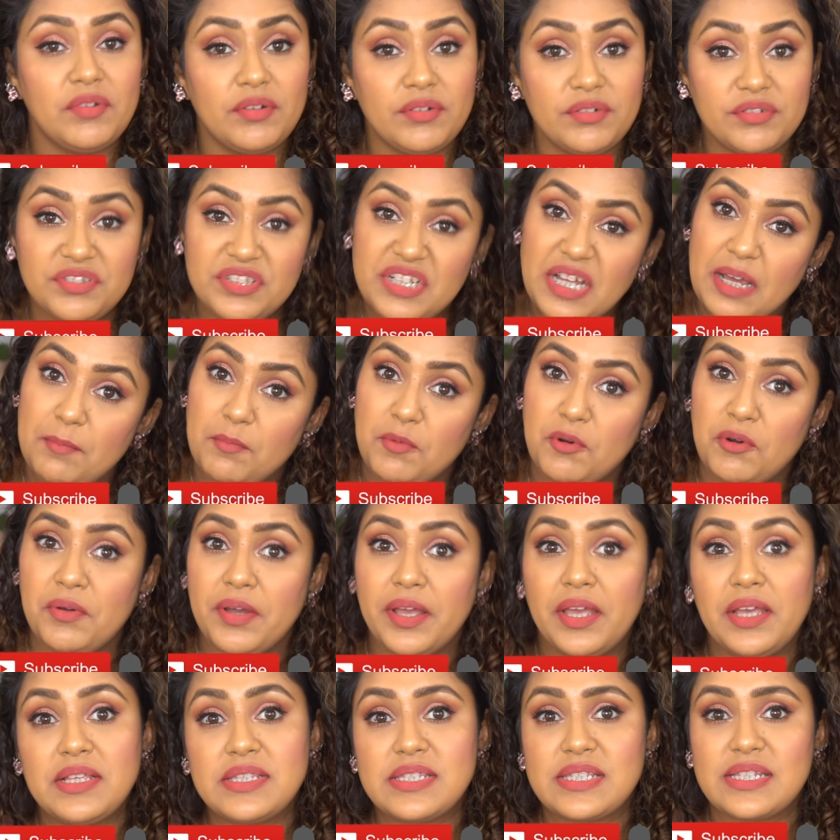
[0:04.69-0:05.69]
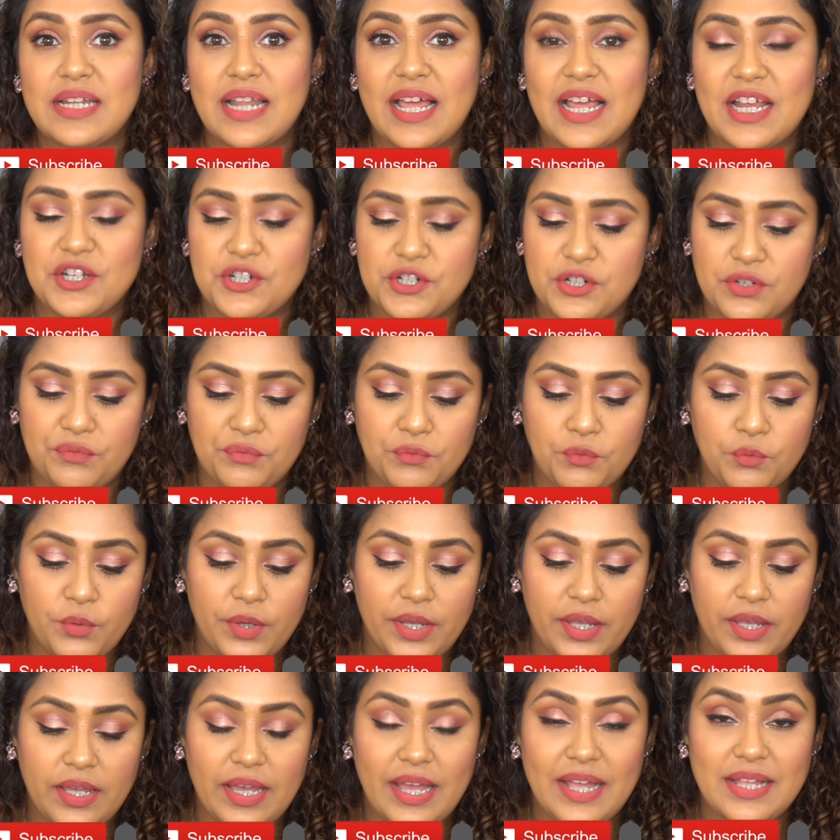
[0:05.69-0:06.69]
demoing slash
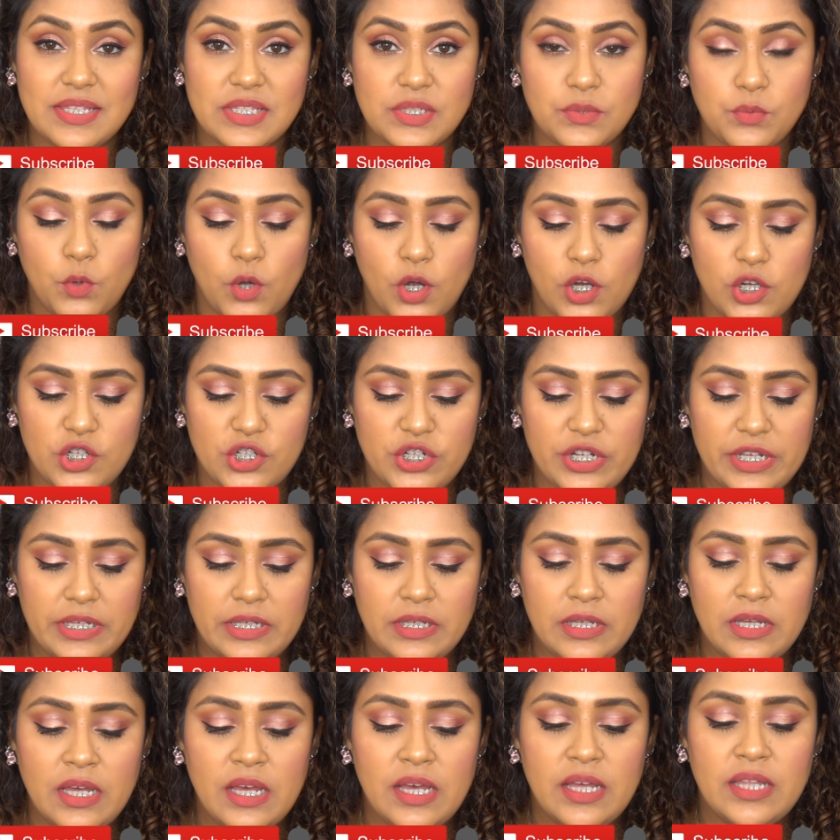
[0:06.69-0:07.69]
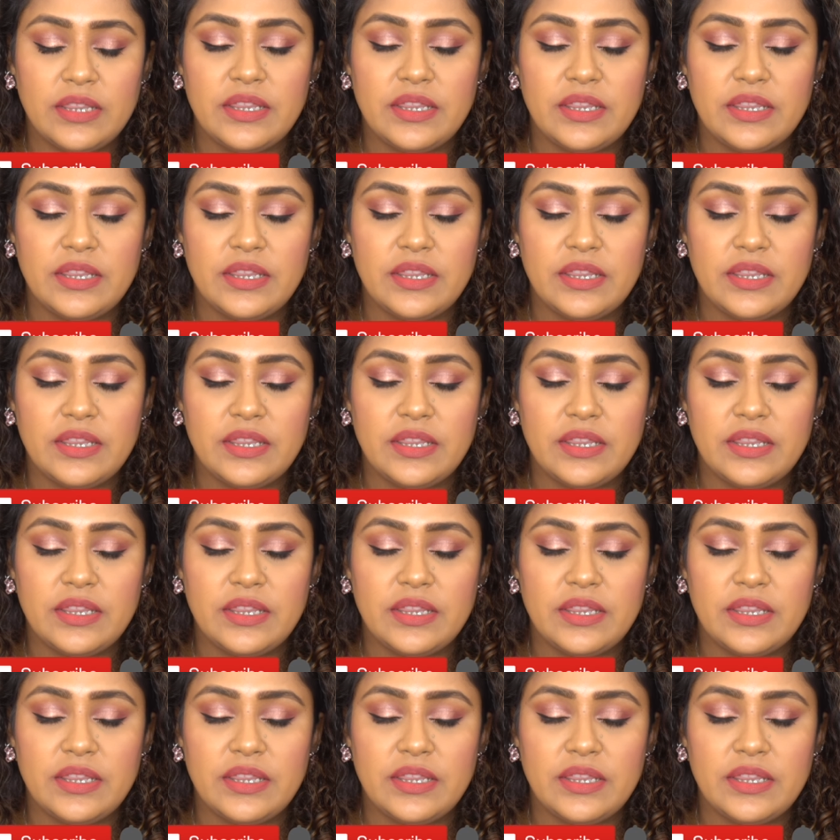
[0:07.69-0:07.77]
reviewing and swatching